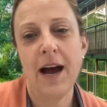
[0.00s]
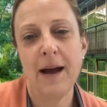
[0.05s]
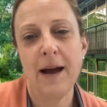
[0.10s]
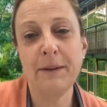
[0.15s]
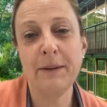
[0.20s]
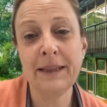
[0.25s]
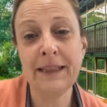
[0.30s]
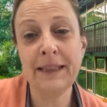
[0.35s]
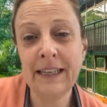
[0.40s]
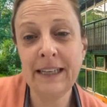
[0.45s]
I
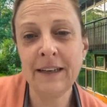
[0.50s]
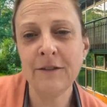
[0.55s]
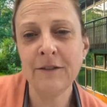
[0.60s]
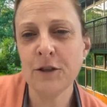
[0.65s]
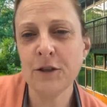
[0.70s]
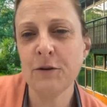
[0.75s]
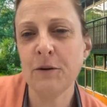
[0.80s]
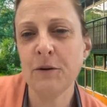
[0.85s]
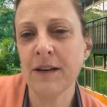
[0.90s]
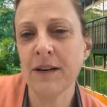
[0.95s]

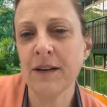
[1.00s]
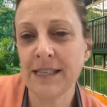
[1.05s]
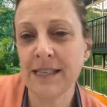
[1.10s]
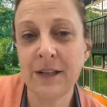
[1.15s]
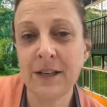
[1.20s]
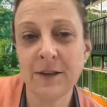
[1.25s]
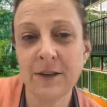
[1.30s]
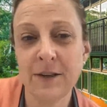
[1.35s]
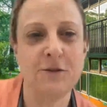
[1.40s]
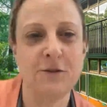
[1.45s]
believe, to our
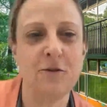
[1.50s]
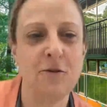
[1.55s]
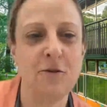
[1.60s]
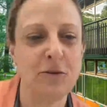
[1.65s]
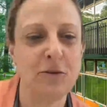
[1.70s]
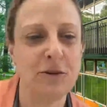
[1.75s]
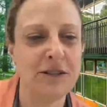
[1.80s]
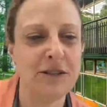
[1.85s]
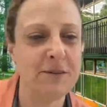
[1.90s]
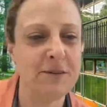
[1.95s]
senior school
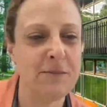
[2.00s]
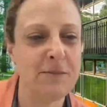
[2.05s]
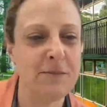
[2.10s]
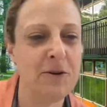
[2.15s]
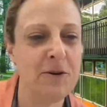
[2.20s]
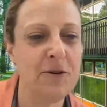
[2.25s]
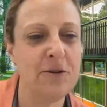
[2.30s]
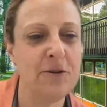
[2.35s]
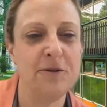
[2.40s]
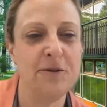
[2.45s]

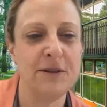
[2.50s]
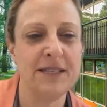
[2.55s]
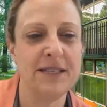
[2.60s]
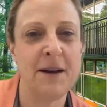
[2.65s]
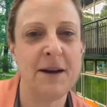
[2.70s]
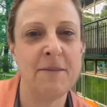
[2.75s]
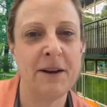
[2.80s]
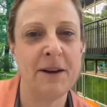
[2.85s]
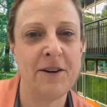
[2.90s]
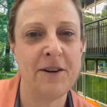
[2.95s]
principal, who is
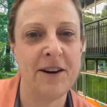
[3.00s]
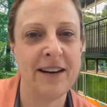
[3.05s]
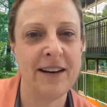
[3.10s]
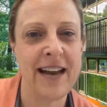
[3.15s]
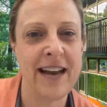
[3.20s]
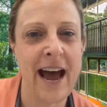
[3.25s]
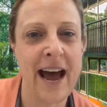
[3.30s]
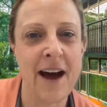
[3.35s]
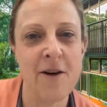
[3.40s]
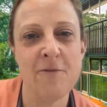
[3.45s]
coming on
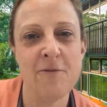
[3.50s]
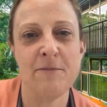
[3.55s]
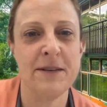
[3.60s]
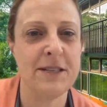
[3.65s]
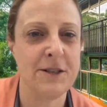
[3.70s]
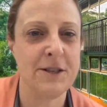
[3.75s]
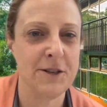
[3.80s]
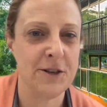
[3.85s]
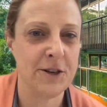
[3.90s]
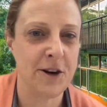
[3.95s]
now,
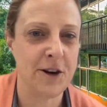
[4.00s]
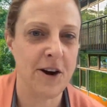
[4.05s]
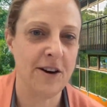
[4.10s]
Mr.